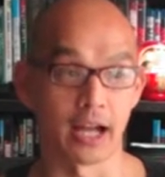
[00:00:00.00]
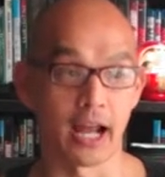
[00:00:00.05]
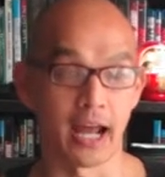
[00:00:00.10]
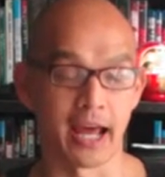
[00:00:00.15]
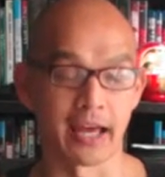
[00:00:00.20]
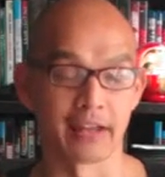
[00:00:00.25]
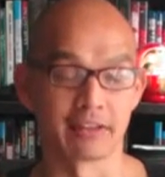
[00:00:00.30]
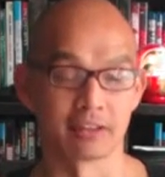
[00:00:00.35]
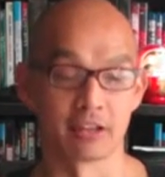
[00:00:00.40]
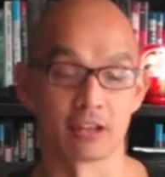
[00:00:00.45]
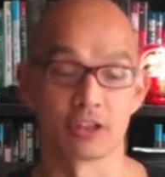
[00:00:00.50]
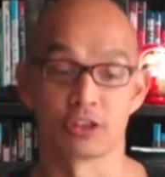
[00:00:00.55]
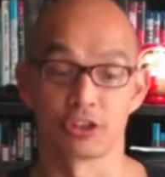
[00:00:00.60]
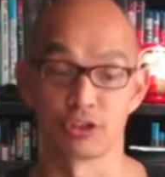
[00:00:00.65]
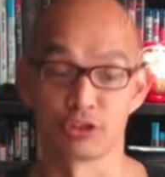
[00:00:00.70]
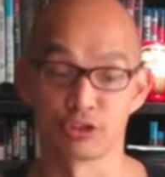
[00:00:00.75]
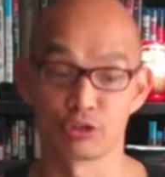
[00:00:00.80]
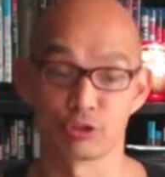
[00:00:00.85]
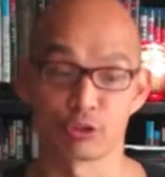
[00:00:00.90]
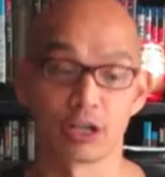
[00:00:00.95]
has like
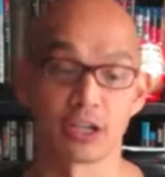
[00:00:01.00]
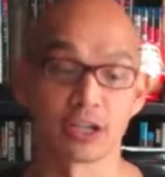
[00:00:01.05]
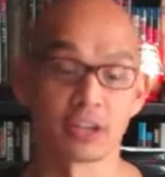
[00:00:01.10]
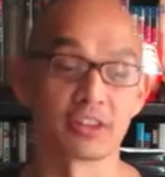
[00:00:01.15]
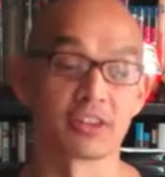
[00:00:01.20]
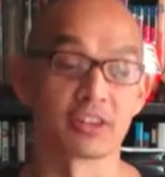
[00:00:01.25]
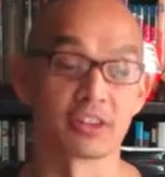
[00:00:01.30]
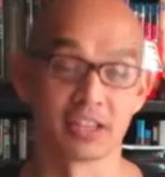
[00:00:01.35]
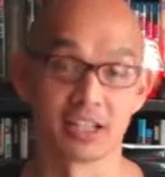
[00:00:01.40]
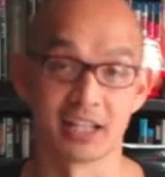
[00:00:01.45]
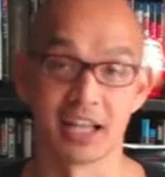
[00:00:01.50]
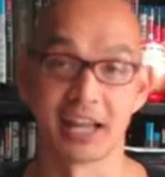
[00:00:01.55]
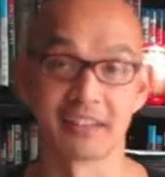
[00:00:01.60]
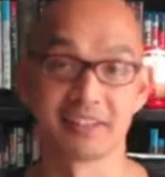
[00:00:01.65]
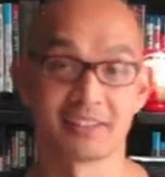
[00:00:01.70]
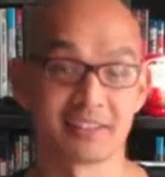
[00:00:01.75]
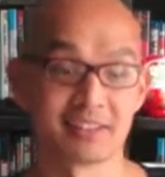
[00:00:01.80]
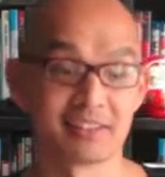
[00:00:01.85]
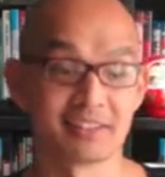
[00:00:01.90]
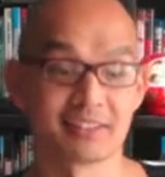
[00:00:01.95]
the strength and the
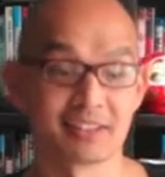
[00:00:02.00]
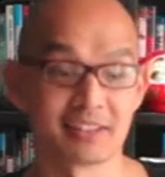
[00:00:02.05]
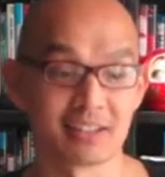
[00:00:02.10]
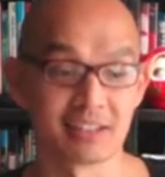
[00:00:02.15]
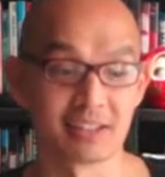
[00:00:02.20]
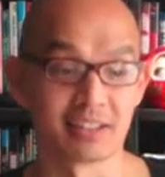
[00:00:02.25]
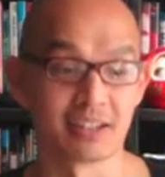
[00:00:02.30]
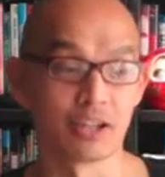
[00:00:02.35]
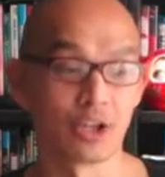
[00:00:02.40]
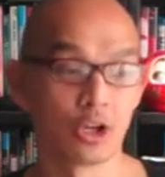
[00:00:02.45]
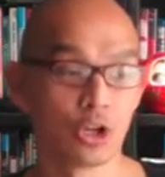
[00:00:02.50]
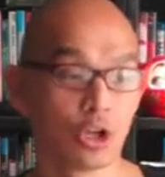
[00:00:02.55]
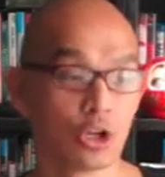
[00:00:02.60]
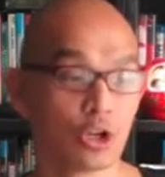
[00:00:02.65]
elasticity